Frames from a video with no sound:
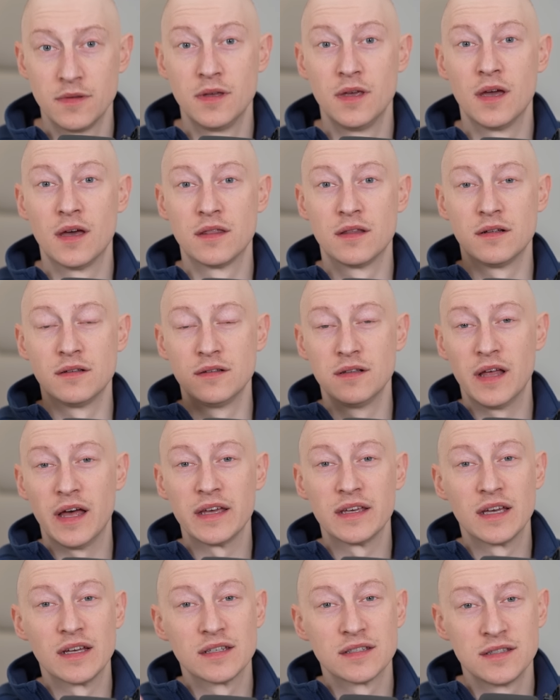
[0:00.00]
Yeah, the
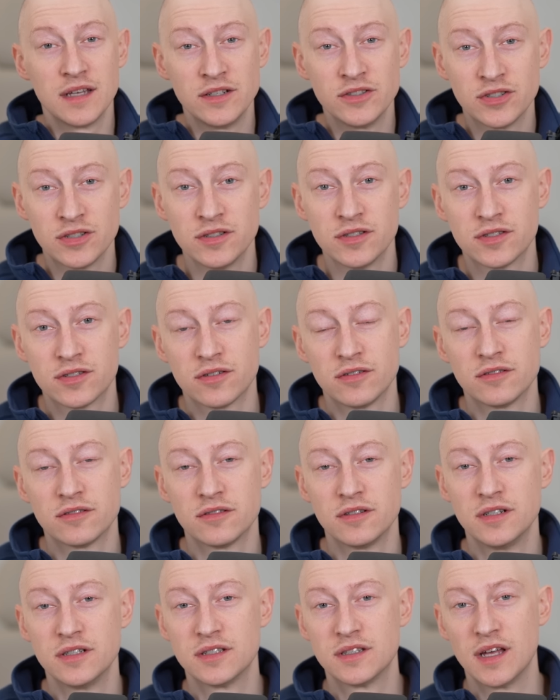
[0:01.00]
leg extension
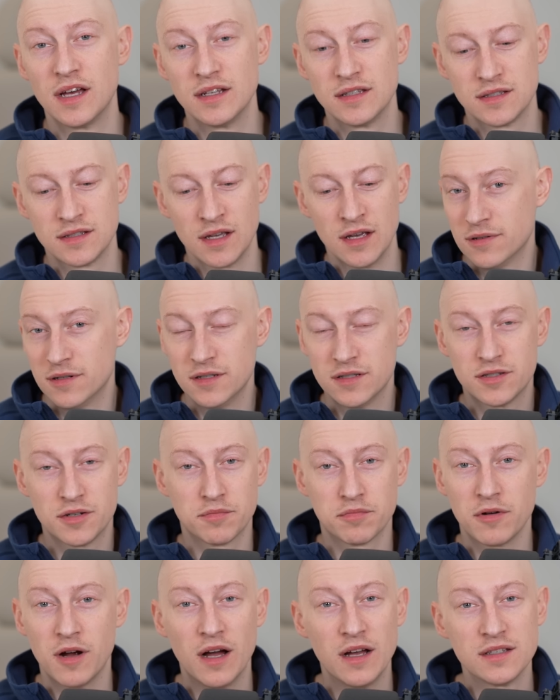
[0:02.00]
surgeries, that's pretty
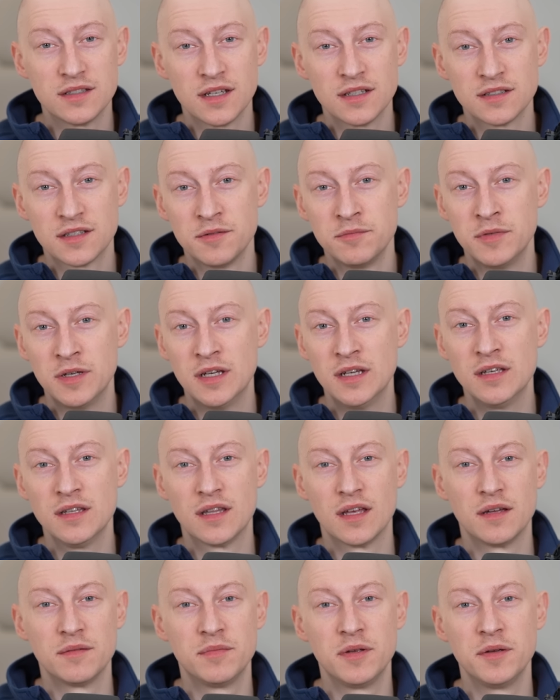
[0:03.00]
surprising to me
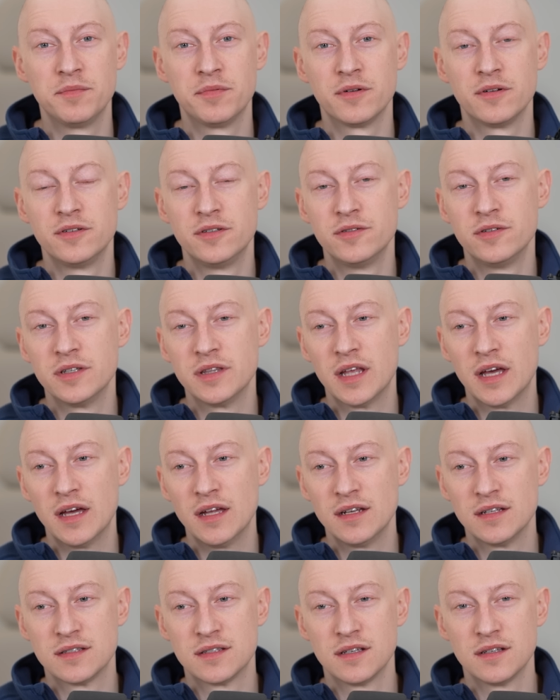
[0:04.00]
that people are doing that.
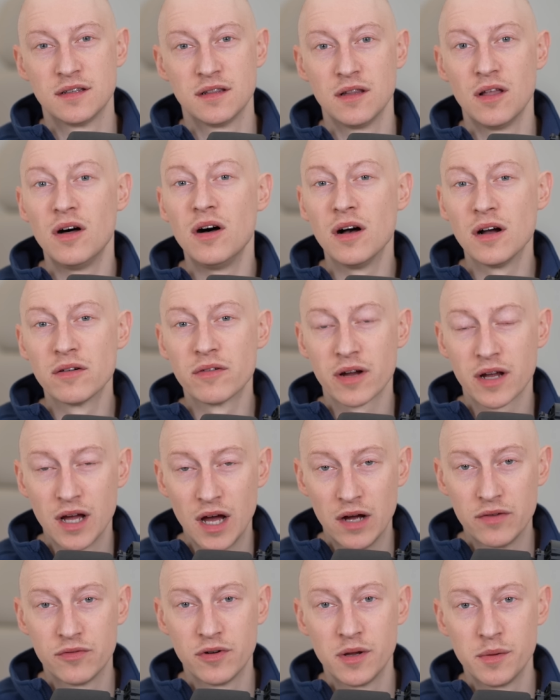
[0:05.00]
It's a long
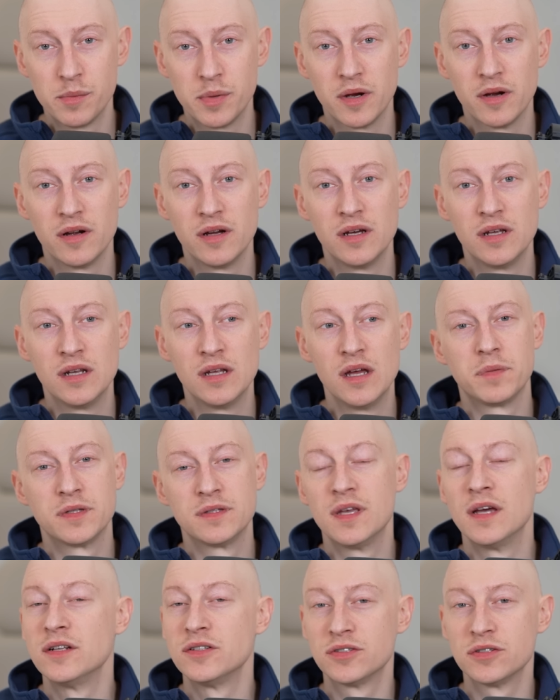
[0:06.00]
recovery period,
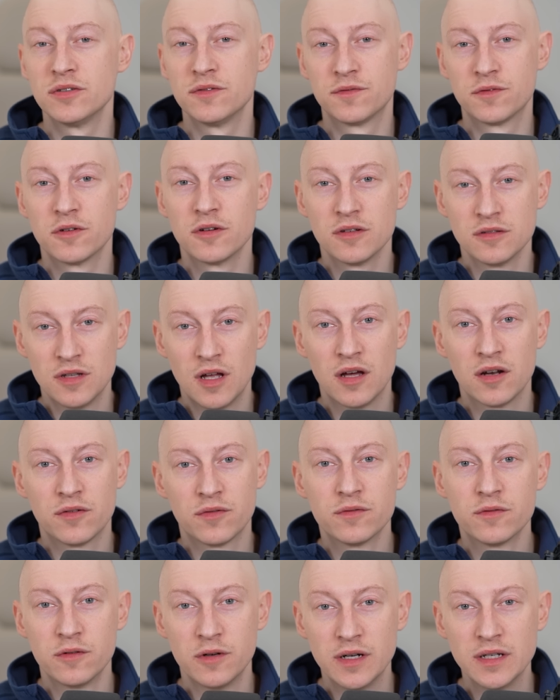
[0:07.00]
potential for a lot
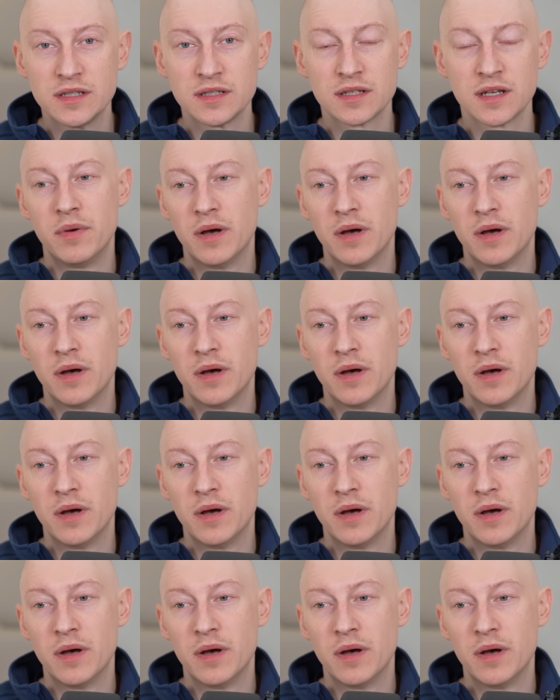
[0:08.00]
of risk.